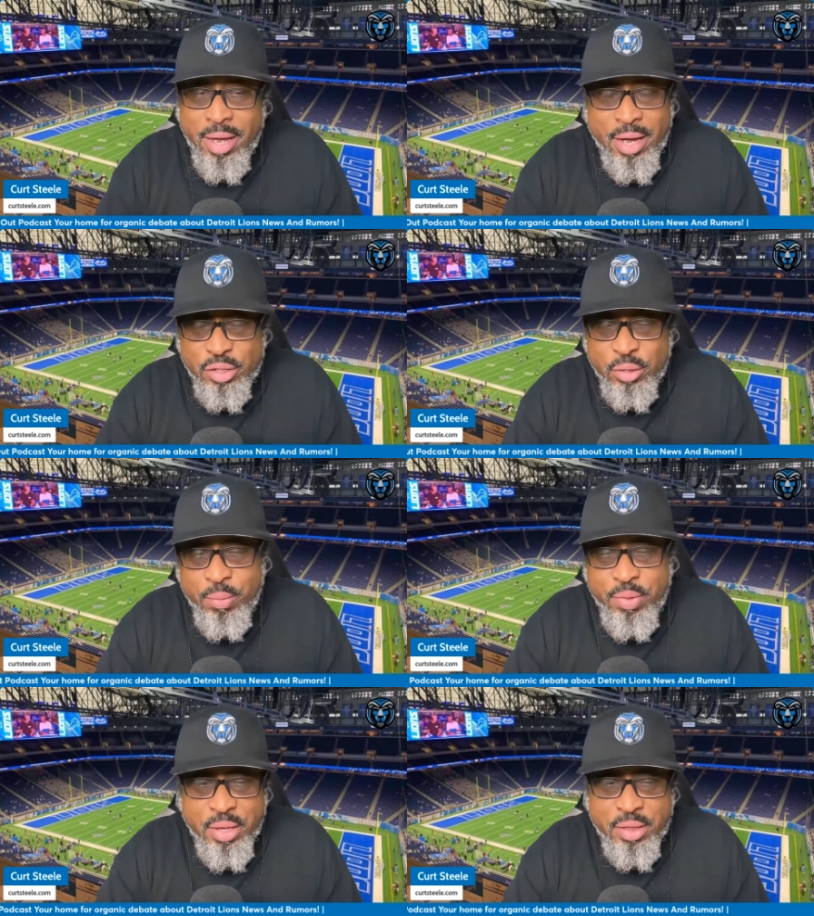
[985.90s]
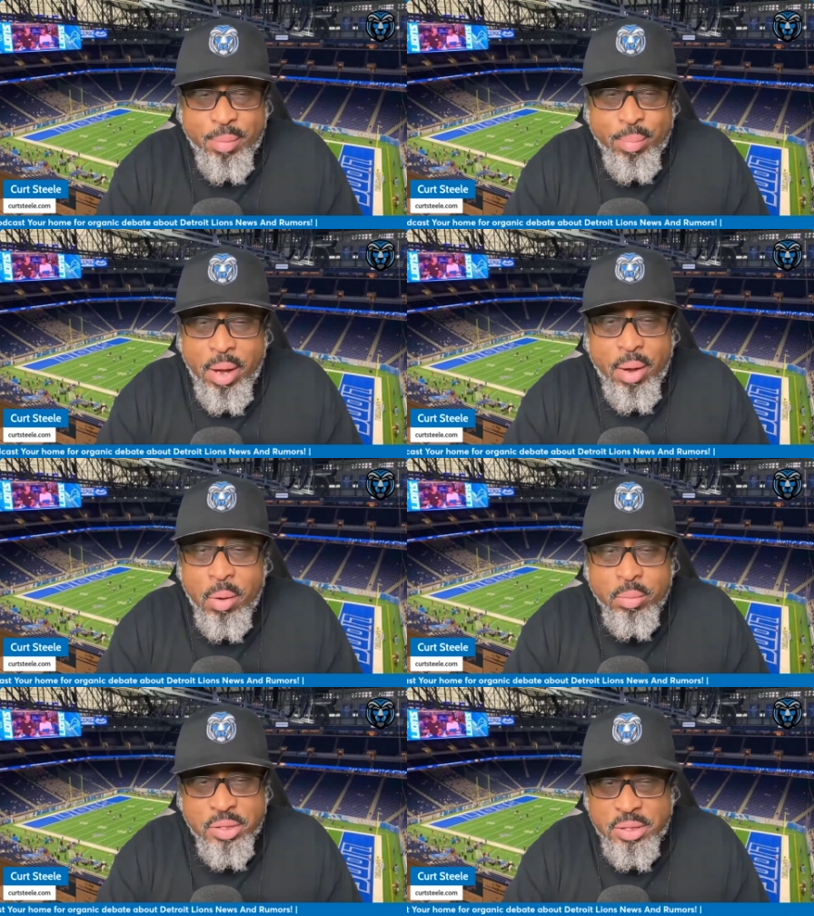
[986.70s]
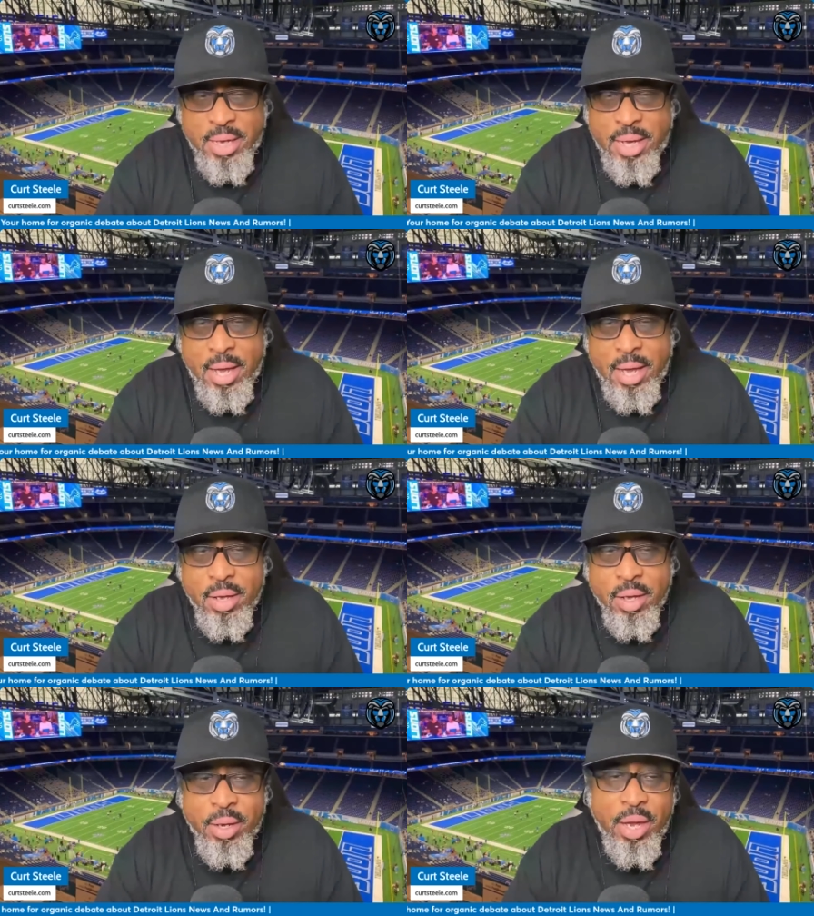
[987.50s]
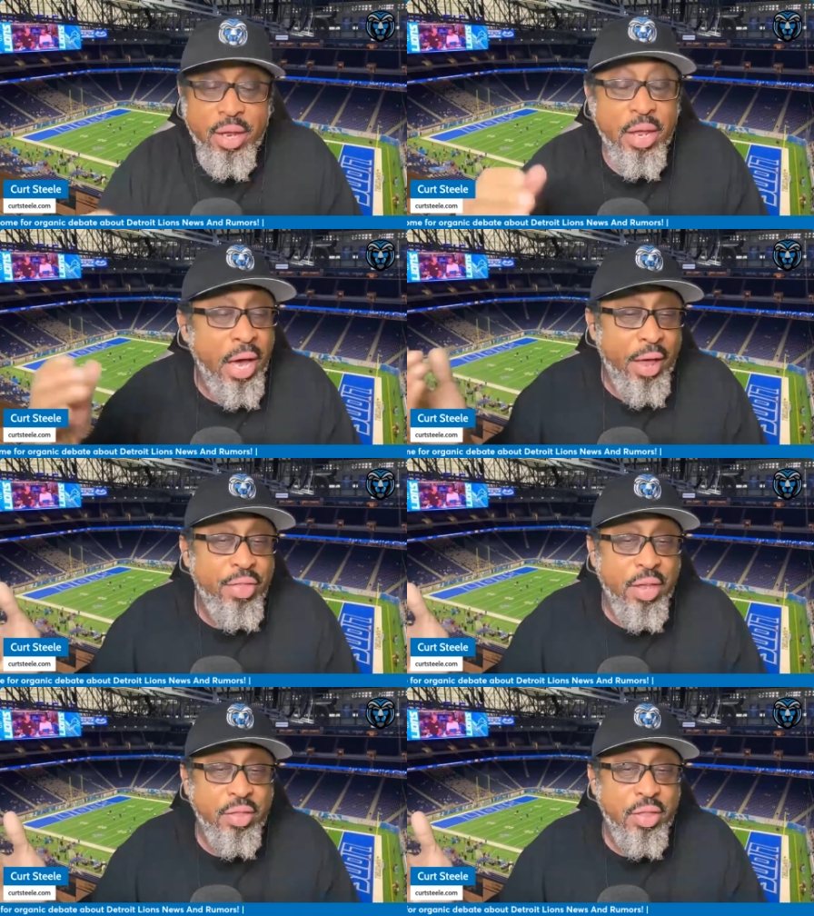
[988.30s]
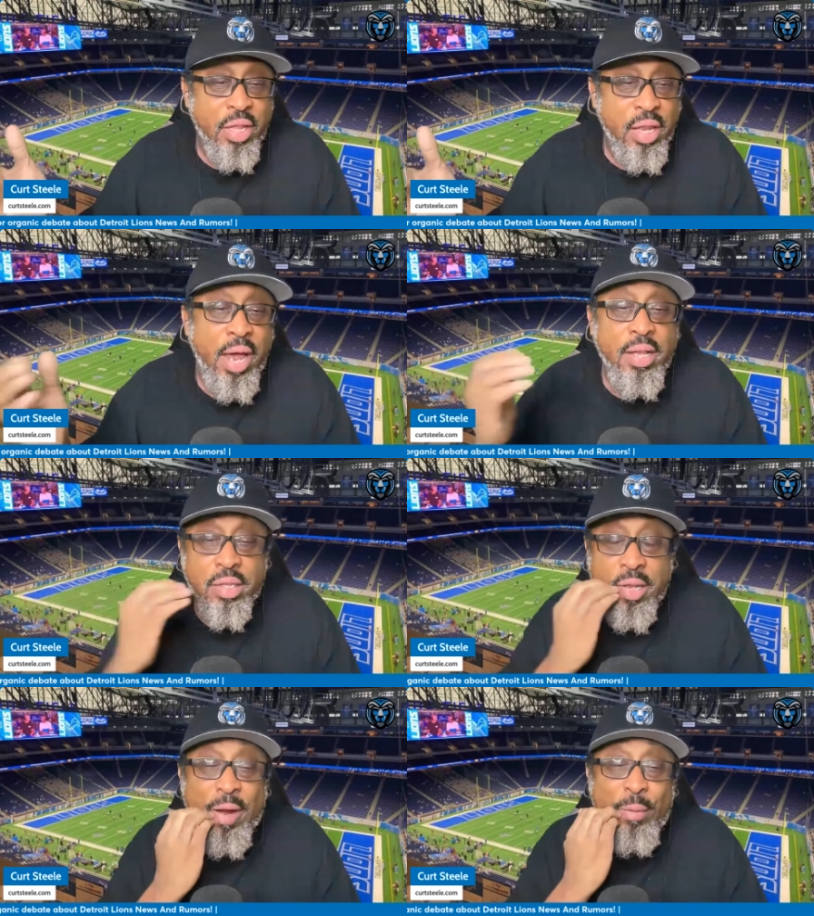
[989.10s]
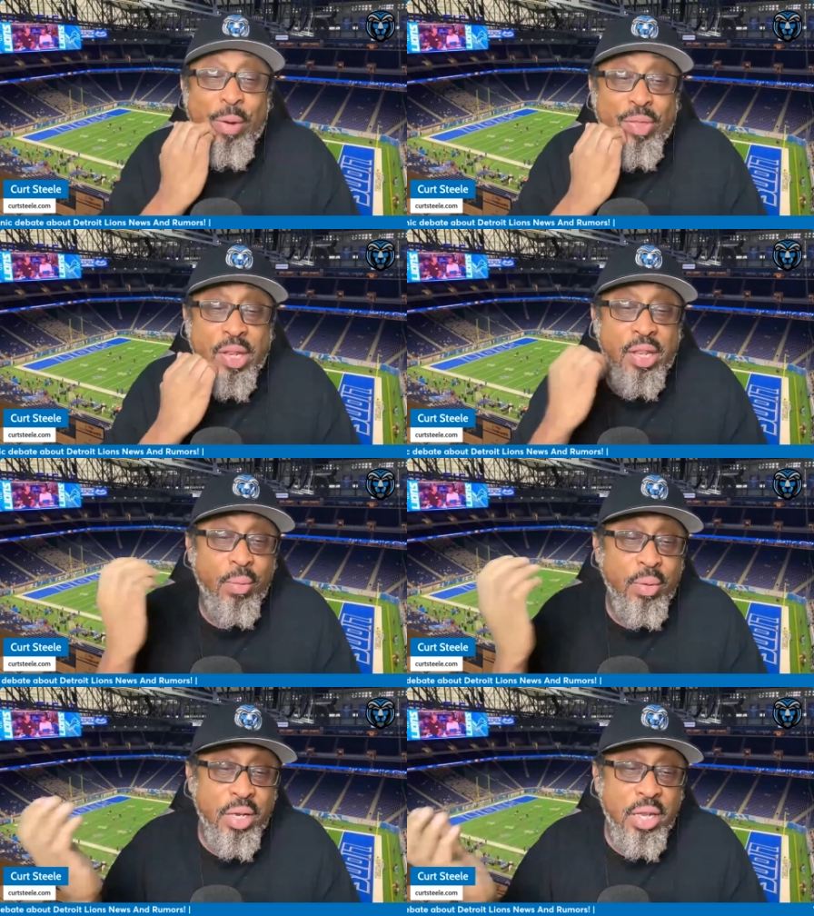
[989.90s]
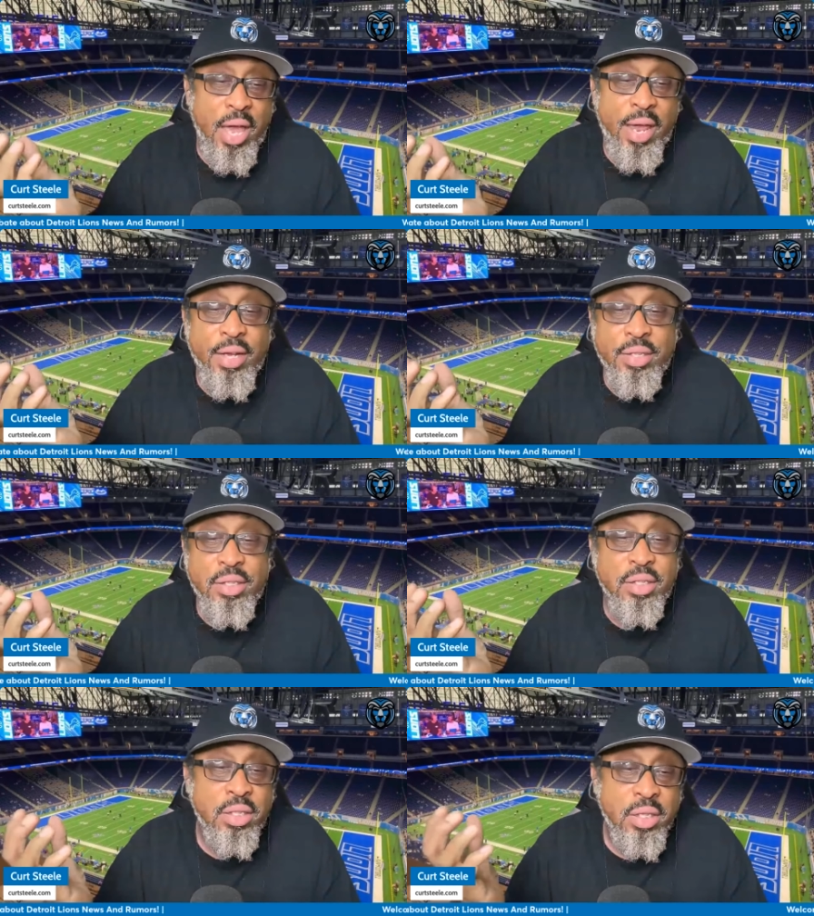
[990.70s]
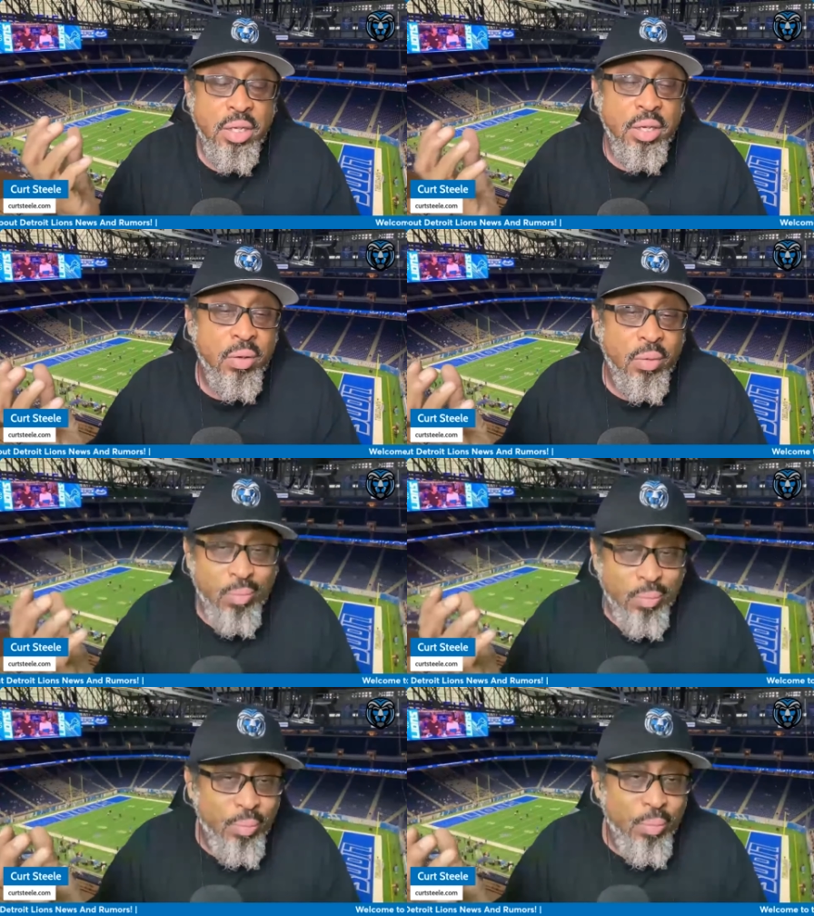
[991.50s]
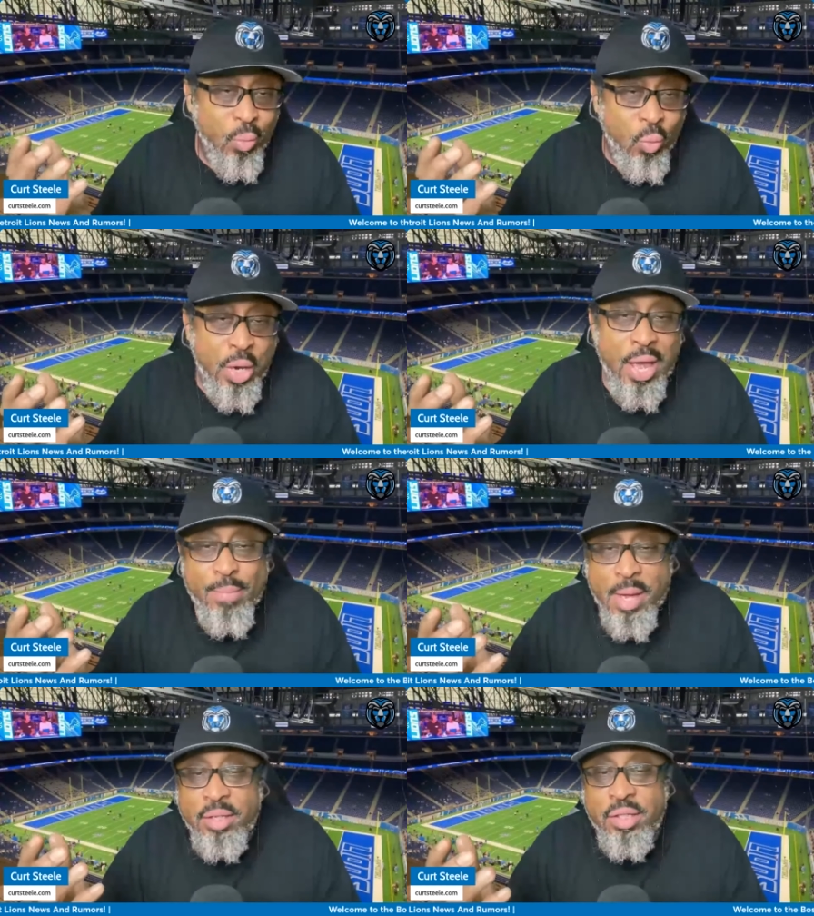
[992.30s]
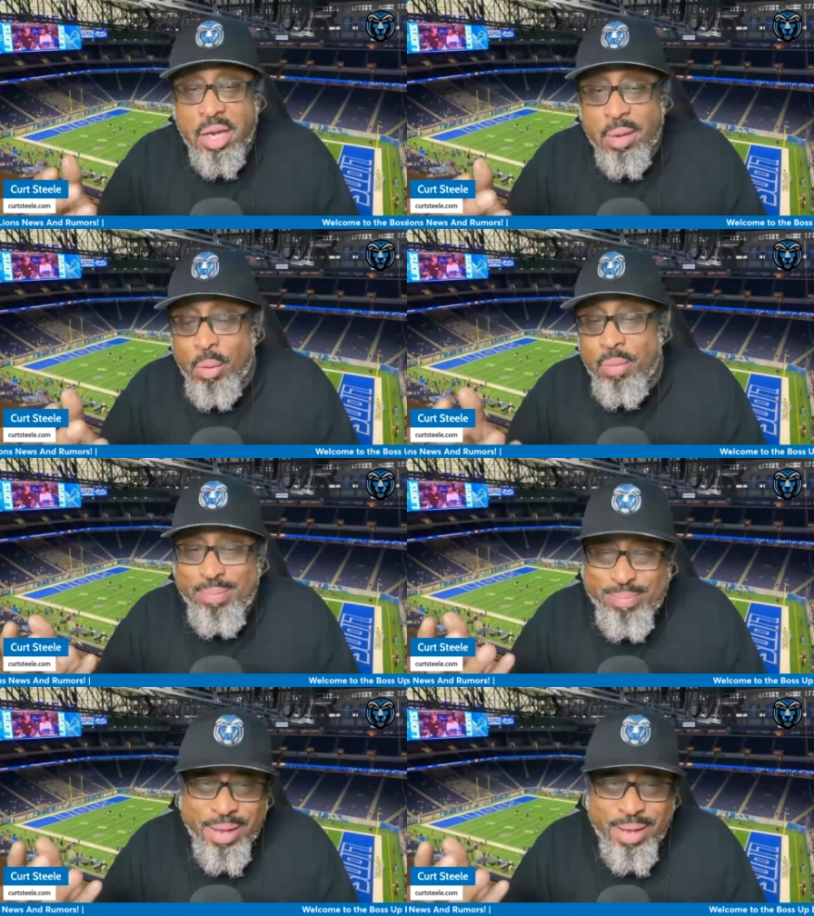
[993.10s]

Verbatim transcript: just don't think that Brad Holmes is that guy. Okay. I think that the Lions now, do I think that the Lions would have made a second move?